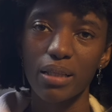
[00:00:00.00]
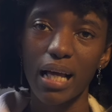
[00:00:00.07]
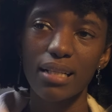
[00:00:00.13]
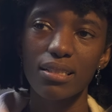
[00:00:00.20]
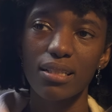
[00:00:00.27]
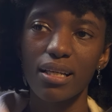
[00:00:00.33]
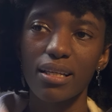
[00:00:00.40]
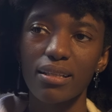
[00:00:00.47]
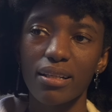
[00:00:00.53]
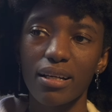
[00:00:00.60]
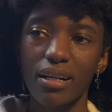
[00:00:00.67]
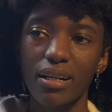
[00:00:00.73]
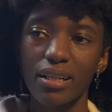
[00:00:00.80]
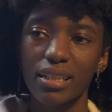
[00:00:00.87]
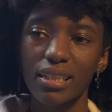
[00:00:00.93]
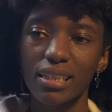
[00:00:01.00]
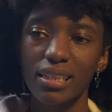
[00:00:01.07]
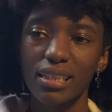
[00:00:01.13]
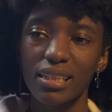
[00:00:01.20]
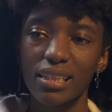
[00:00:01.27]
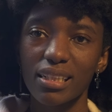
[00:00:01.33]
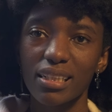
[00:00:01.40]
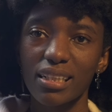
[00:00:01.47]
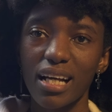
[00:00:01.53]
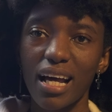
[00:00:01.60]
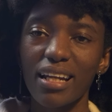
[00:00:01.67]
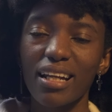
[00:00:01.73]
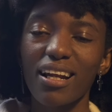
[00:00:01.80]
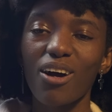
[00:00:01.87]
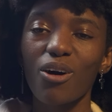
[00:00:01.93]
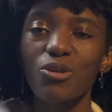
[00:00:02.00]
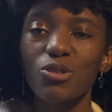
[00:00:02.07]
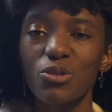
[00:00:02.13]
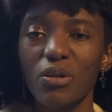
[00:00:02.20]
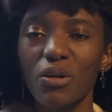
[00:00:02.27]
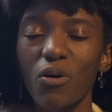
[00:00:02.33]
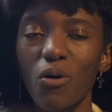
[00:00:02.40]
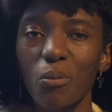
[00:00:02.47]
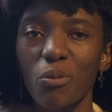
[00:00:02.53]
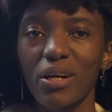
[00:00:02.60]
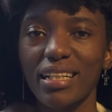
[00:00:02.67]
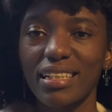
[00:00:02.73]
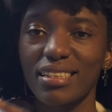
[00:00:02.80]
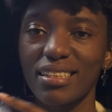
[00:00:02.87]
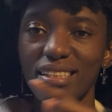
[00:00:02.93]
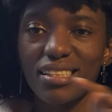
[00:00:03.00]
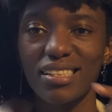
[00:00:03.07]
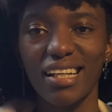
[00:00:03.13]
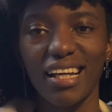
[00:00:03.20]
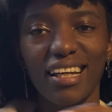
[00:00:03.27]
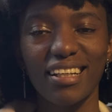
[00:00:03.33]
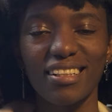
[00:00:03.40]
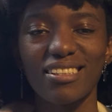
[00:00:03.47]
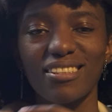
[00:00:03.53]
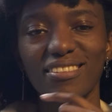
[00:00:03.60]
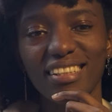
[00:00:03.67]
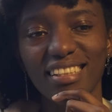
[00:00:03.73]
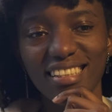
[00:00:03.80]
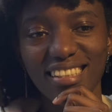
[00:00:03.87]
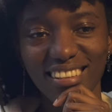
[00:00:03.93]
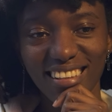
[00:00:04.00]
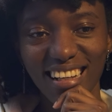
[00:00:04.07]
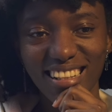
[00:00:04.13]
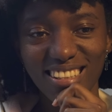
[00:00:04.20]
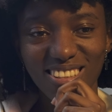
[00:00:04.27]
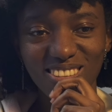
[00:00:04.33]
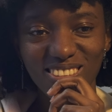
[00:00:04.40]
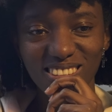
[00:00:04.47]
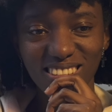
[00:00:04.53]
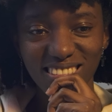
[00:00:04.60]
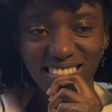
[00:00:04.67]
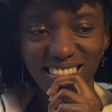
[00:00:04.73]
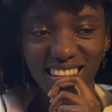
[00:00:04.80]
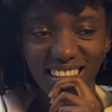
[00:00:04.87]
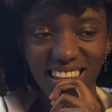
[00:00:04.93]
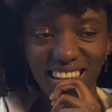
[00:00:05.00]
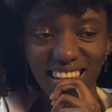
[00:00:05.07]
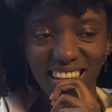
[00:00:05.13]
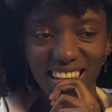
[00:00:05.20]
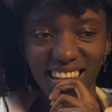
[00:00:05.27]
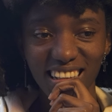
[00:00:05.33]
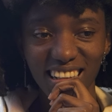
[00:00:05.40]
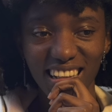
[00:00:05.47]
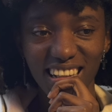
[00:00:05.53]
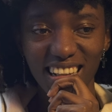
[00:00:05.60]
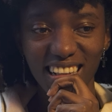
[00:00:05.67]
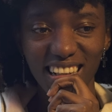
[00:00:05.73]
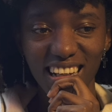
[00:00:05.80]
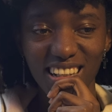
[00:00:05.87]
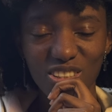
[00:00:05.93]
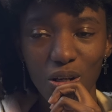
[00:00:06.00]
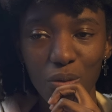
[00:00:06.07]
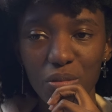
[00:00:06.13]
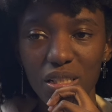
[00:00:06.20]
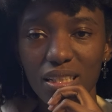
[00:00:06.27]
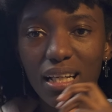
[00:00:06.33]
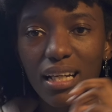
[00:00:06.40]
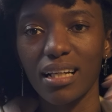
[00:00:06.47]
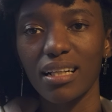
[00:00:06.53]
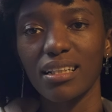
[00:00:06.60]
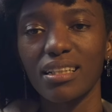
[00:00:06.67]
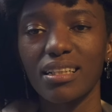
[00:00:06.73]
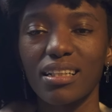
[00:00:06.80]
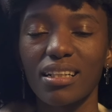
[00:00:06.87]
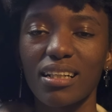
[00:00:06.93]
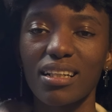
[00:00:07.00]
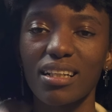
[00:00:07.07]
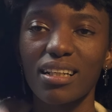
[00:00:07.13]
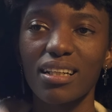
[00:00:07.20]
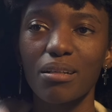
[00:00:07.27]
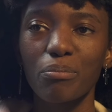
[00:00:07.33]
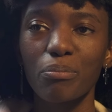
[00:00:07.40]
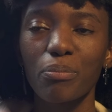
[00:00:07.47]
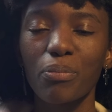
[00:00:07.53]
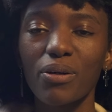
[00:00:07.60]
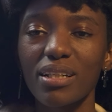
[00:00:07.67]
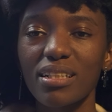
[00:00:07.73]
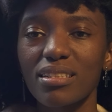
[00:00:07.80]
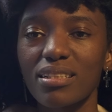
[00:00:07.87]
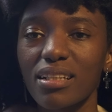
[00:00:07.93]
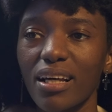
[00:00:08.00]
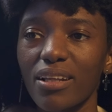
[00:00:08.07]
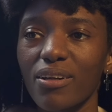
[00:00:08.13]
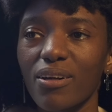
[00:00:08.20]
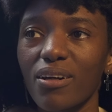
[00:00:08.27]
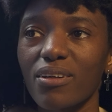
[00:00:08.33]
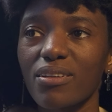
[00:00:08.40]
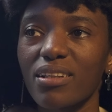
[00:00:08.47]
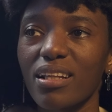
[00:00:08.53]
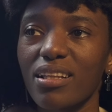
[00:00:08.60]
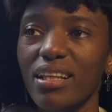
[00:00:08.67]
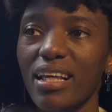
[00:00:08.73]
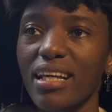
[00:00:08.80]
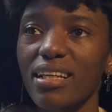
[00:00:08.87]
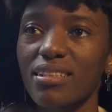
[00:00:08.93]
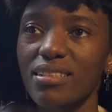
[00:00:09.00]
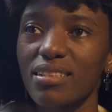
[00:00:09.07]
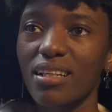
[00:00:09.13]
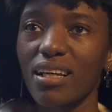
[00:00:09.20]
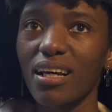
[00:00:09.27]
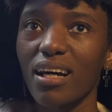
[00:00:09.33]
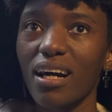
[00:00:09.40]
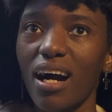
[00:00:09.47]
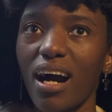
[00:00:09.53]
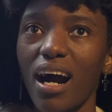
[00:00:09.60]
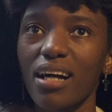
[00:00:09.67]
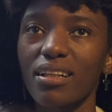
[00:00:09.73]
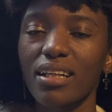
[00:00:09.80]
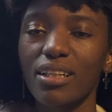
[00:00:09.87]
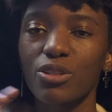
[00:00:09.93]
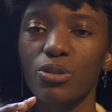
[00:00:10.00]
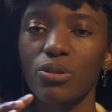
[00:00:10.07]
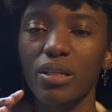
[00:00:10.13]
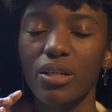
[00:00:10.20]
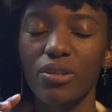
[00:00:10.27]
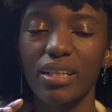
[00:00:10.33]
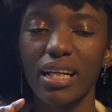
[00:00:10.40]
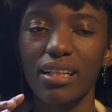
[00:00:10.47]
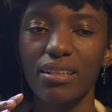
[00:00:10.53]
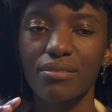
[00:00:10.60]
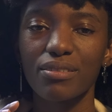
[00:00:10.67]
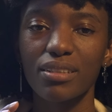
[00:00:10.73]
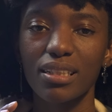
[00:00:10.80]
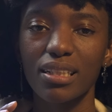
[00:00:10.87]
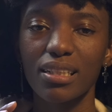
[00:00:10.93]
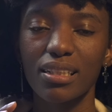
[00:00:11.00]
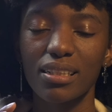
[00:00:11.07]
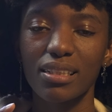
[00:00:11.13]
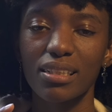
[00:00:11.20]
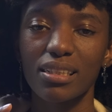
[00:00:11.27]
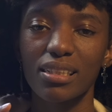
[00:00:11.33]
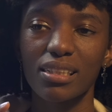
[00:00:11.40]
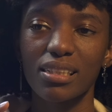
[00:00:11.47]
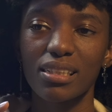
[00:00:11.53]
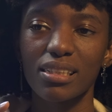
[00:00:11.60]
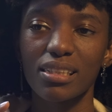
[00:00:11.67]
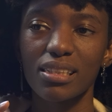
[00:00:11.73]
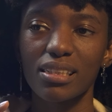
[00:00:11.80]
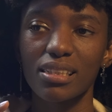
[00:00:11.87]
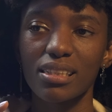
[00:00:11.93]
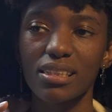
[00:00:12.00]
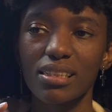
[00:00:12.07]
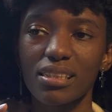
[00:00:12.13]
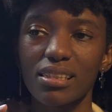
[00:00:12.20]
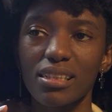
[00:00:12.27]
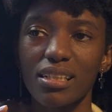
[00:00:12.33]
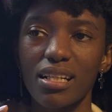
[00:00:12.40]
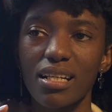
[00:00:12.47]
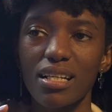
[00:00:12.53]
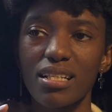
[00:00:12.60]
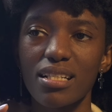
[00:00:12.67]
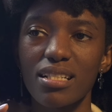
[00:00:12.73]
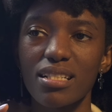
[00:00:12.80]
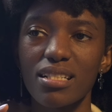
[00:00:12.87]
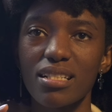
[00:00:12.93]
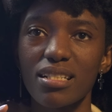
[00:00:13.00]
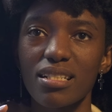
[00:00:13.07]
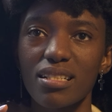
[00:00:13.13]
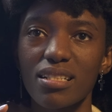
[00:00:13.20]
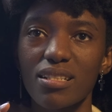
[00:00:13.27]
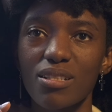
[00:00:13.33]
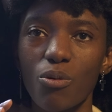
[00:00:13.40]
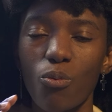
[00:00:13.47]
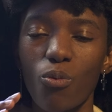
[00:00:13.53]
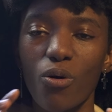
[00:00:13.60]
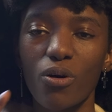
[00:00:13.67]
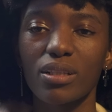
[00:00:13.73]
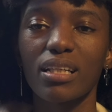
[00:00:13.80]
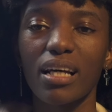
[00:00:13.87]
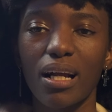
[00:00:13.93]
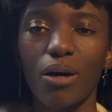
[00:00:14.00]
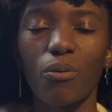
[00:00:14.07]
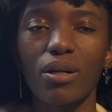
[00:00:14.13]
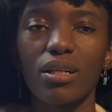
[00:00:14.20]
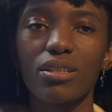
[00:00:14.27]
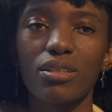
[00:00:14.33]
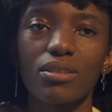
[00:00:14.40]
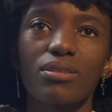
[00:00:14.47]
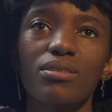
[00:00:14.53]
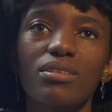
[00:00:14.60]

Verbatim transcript: that's in there. And then I also incorporated DJing into it, so that's cool. And yeah, so I'm just like putting together the things that I like doing creatively in the work that I want to do.